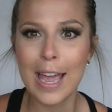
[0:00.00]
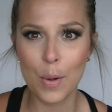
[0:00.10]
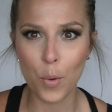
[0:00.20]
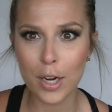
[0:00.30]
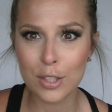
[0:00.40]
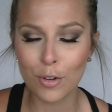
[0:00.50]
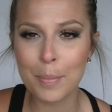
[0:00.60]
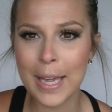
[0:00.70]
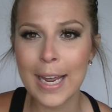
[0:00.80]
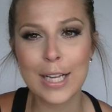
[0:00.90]
it works for
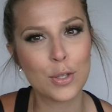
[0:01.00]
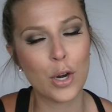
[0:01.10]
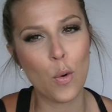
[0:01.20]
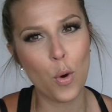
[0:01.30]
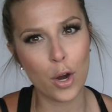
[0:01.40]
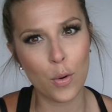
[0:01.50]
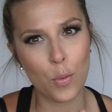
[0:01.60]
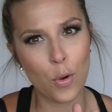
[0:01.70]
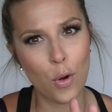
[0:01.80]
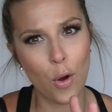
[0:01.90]
me, it's gonna work
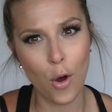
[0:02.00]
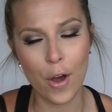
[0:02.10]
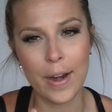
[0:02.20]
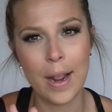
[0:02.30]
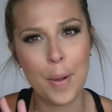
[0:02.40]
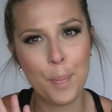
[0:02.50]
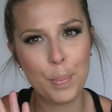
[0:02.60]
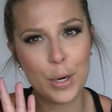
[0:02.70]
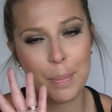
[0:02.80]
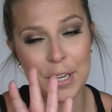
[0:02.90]
on
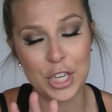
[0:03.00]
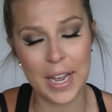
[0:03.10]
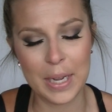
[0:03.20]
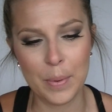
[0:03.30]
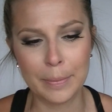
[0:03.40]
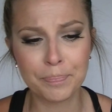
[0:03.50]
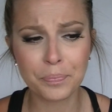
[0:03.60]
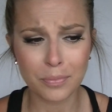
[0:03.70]
pretty much anyone.